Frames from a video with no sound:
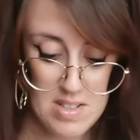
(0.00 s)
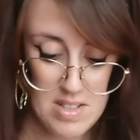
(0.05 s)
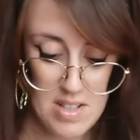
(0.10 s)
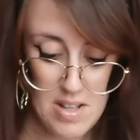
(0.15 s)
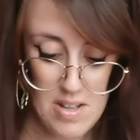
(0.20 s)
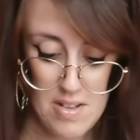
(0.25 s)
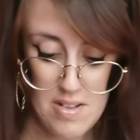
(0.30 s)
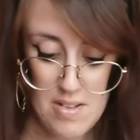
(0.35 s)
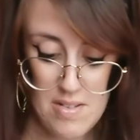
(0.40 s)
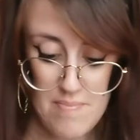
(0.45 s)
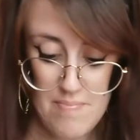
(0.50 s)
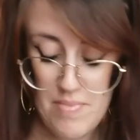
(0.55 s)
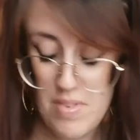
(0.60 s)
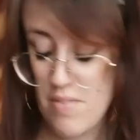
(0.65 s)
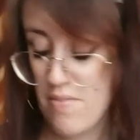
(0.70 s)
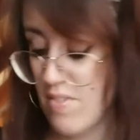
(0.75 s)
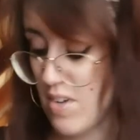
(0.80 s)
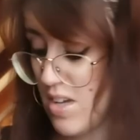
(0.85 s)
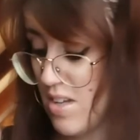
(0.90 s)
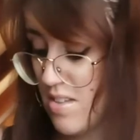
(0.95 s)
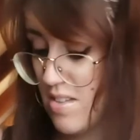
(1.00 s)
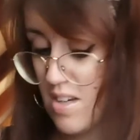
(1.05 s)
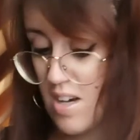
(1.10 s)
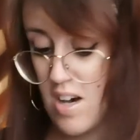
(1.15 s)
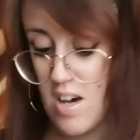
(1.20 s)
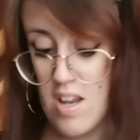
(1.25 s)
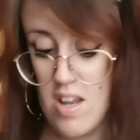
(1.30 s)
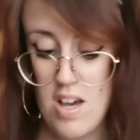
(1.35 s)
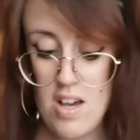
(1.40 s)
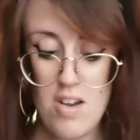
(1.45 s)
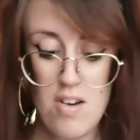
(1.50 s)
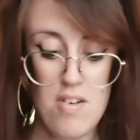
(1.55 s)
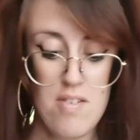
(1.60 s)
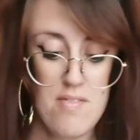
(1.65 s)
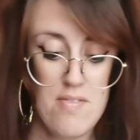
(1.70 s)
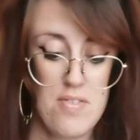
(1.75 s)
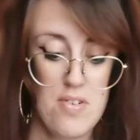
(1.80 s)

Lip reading: So the first card I got